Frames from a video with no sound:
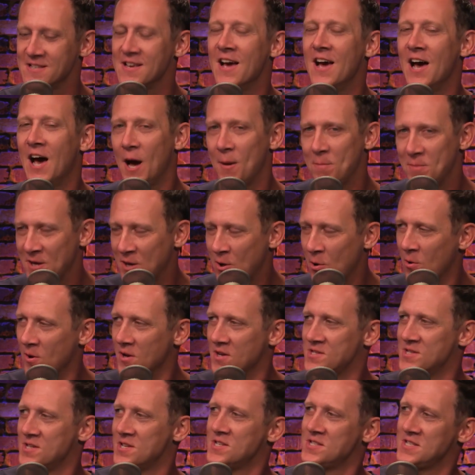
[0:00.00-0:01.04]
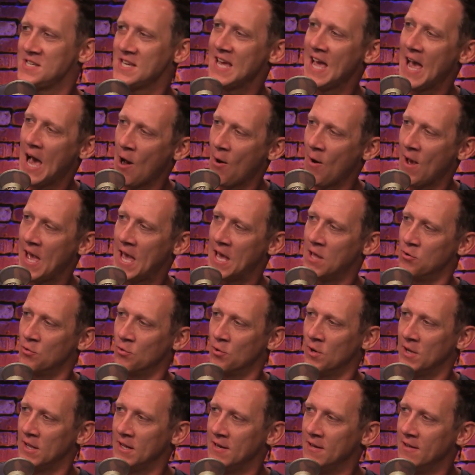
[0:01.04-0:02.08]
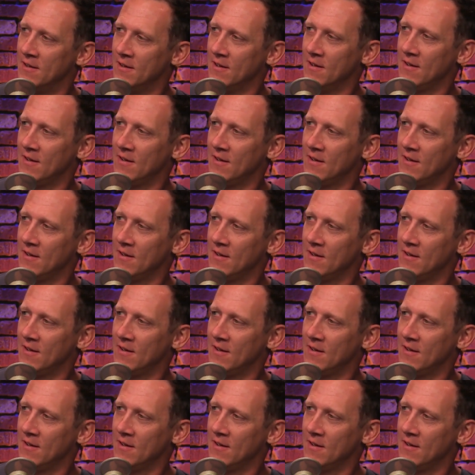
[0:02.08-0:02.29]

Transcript: Mm -hmm. I'd be curious to see how Android,